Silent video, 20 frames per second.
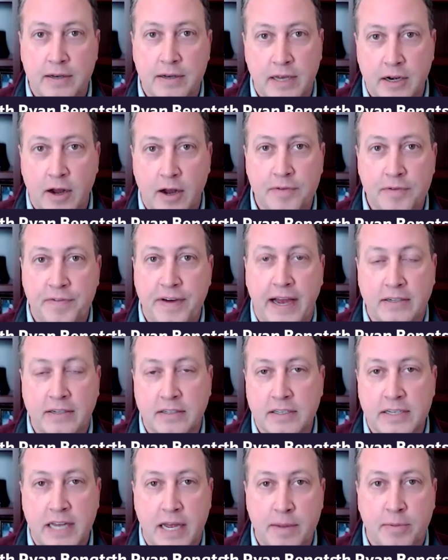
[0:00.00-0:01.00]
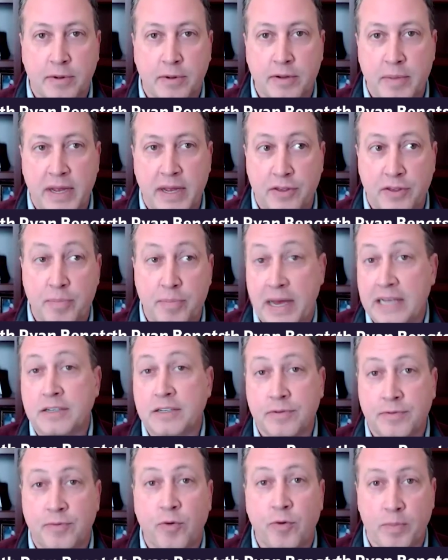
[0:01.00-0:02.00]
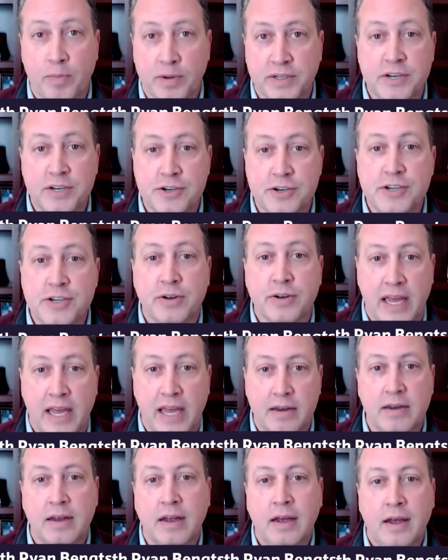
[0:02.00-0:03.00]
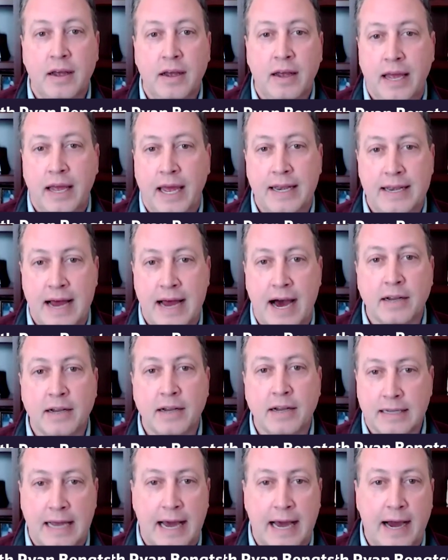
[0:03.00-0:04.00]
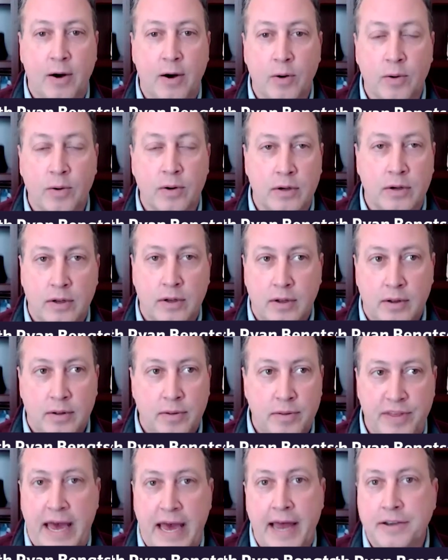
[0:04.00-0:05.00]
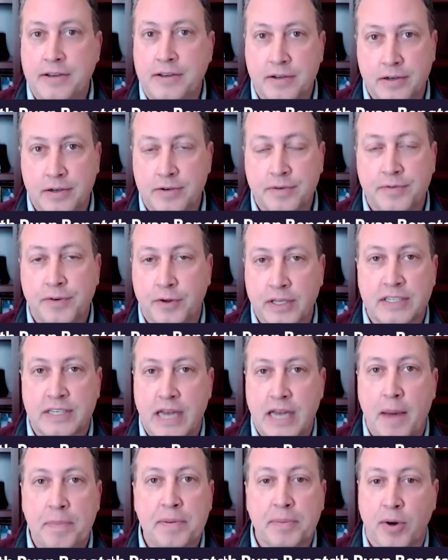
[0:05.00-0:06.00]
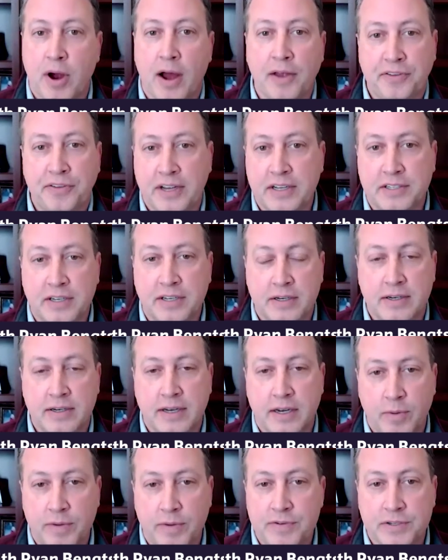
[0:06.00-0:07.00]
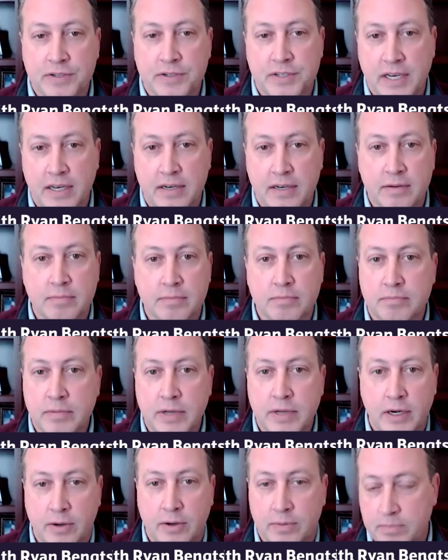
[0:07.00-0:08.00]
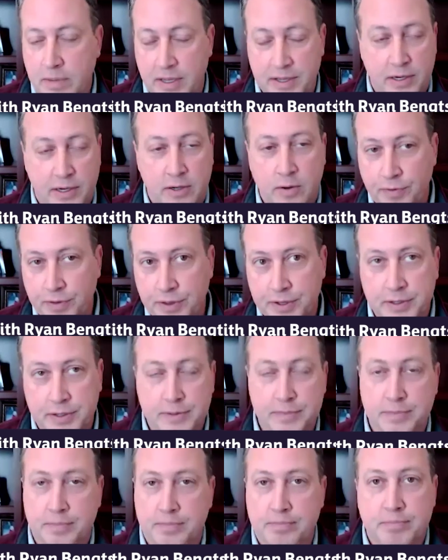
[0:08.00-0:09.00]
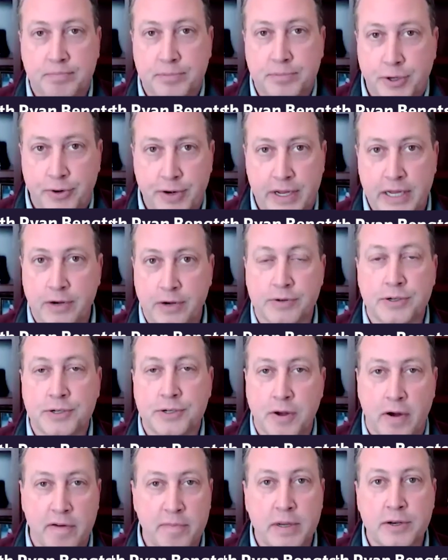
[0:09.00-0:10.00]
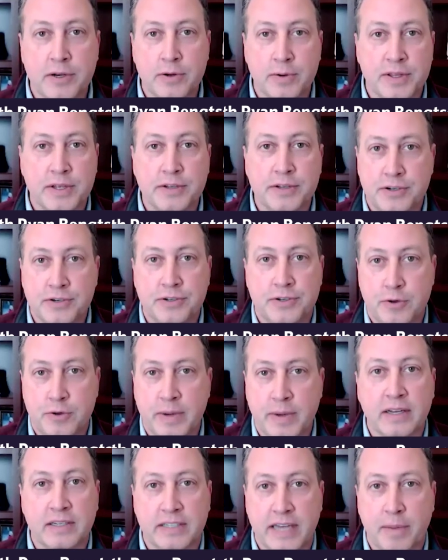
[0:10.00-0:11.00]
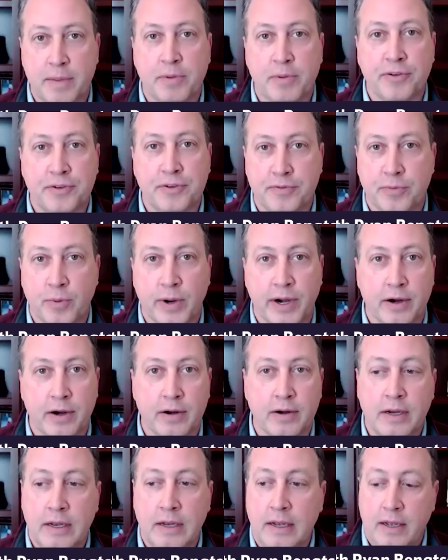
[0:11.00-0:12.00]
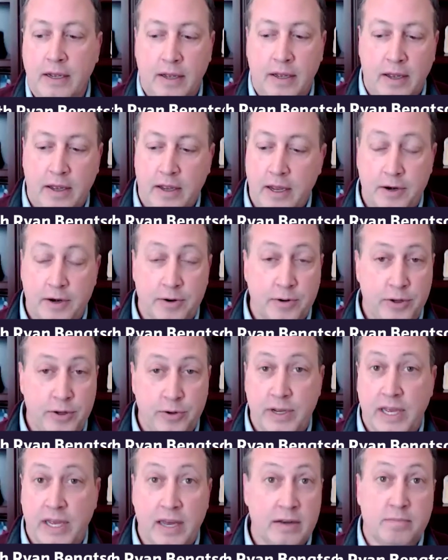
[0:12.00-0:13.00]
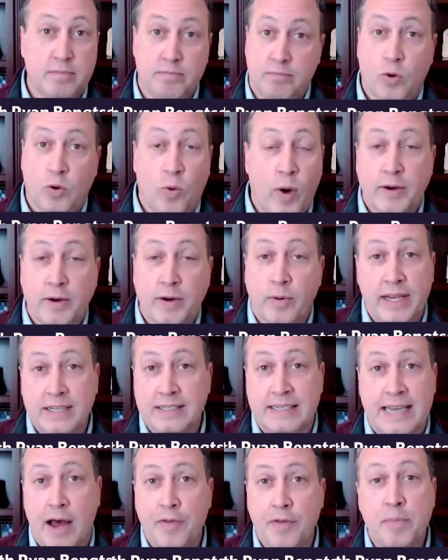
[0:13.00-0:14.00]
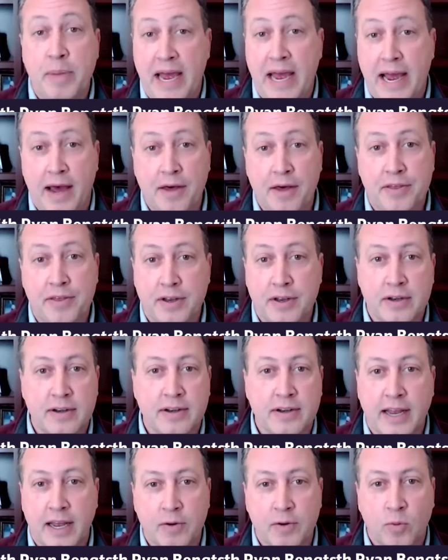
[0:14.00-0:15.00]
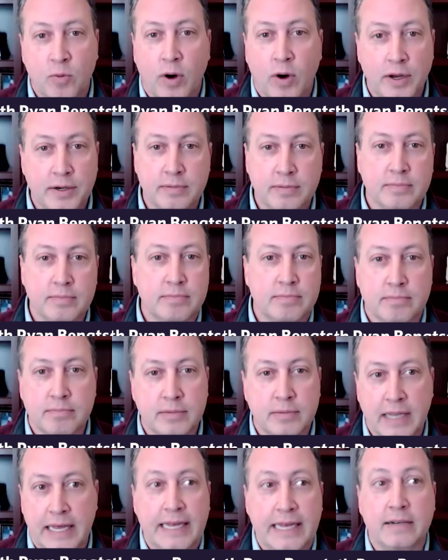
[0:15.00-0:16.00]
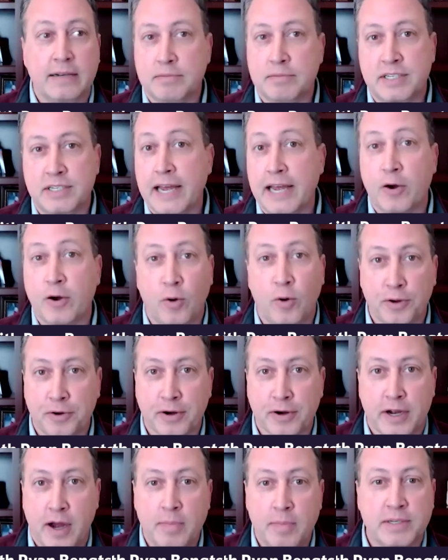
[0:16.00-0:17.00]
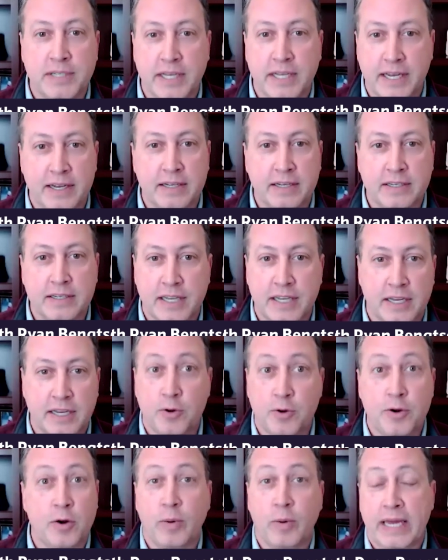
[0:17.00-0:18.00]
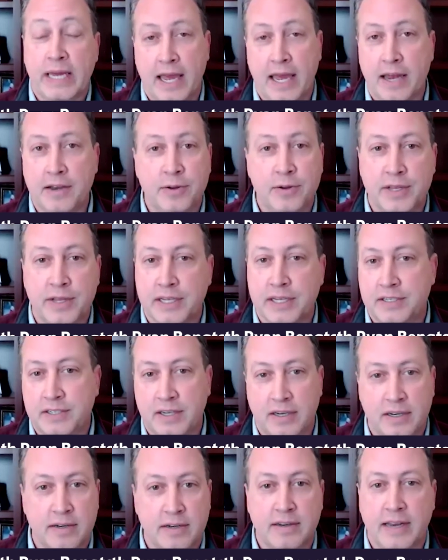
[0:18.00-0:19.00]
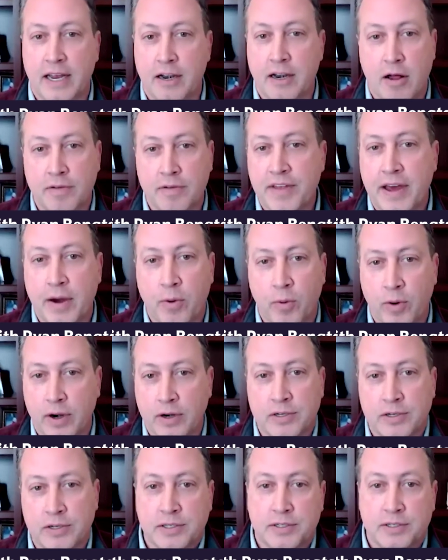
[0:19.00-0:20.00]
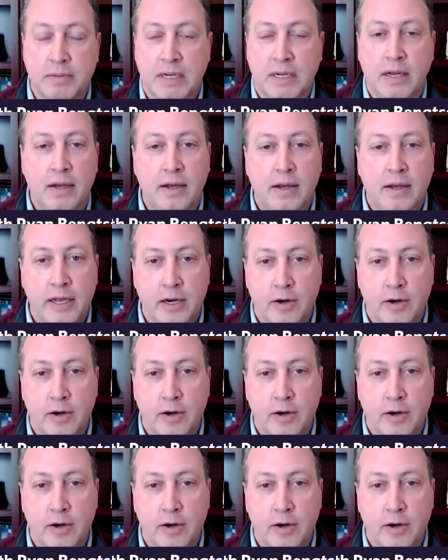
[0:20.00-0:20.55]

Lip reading: get all the facts on the table and make the best informed decision you can, and not allow that to fully stop the process. And we've just seen, I think over the 30 years or I've been doing this, just too many examples of where, you get quite a ways down the path and one late stakeholder comes in and says, oh no, we can't do this. And all of that work just,